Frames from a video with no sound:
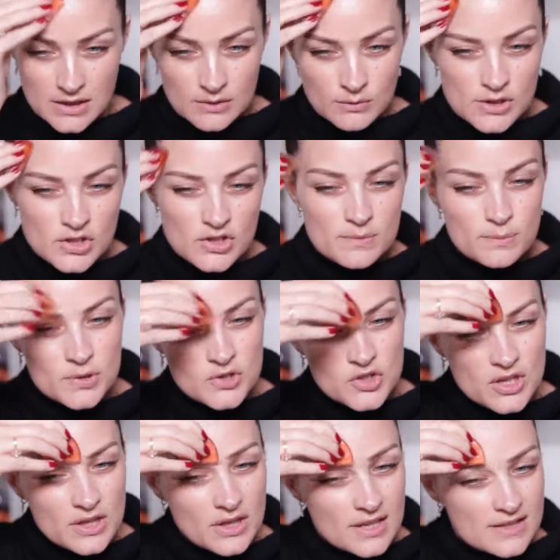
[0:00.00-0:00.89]
We're just
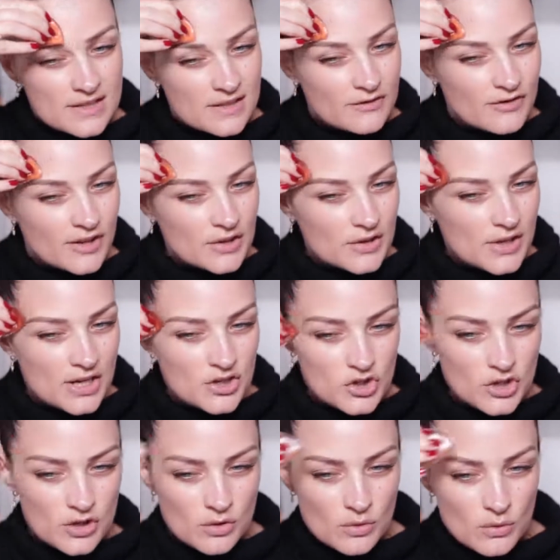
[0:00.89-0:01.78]
pushing this
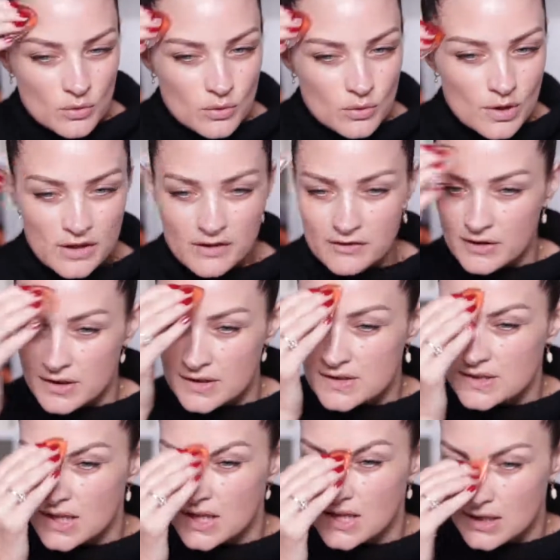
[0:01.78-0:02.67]
foundation all over the
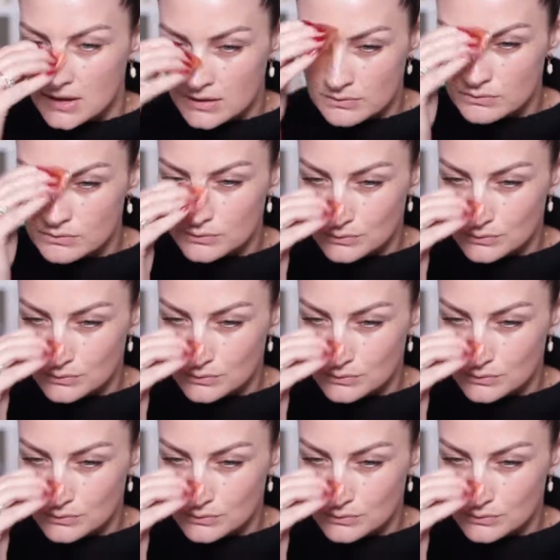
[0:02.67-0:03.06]
skin.